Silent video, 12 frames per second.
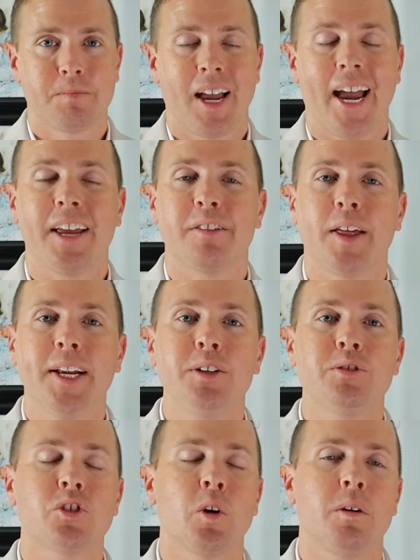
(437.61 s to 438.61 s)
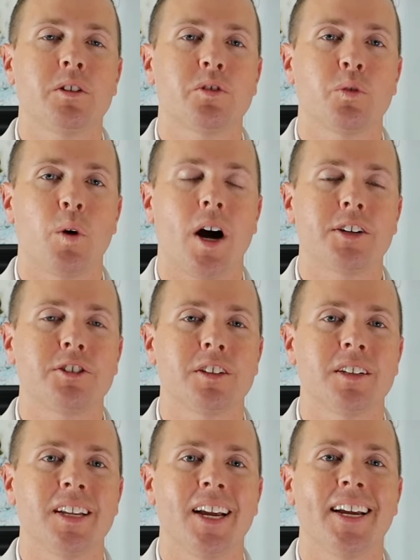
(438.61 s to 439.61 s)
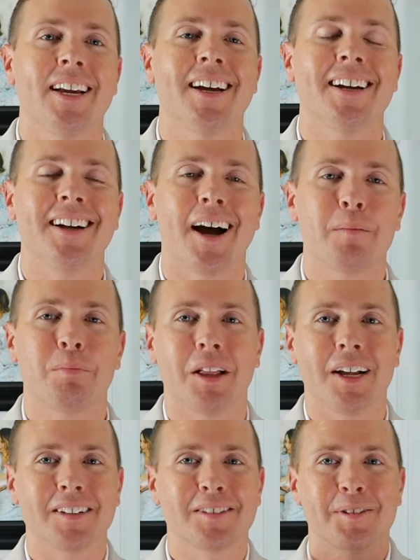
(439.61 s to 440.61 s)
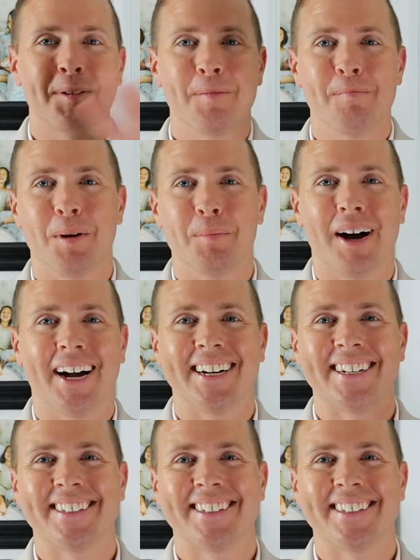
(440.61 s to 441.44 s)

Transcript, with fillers: Hey, thank you so much for watching today. God bless. Bye-bye.